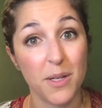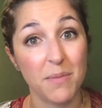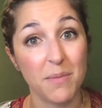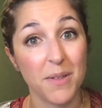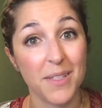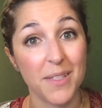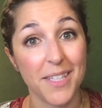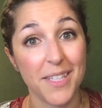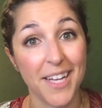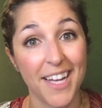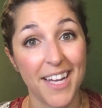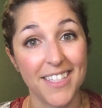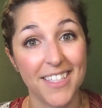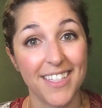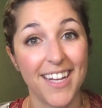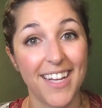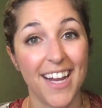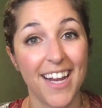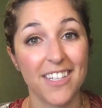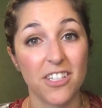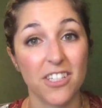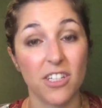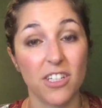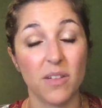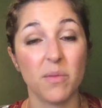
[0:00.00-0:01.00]
music
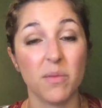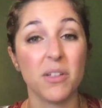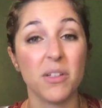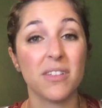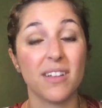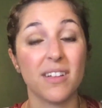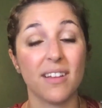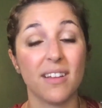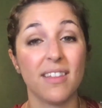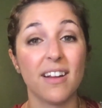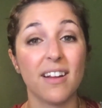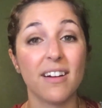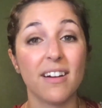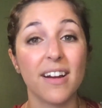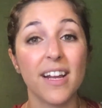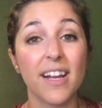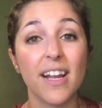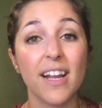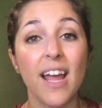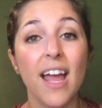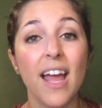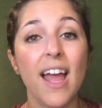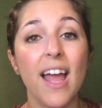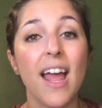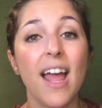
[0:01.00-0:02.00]
education and music theory.
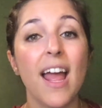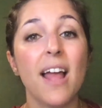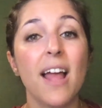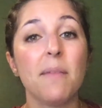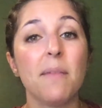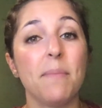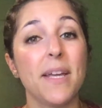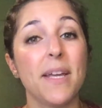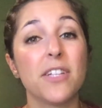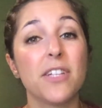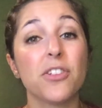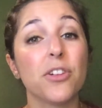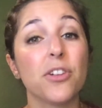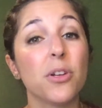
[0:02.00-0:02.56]
Make sure you're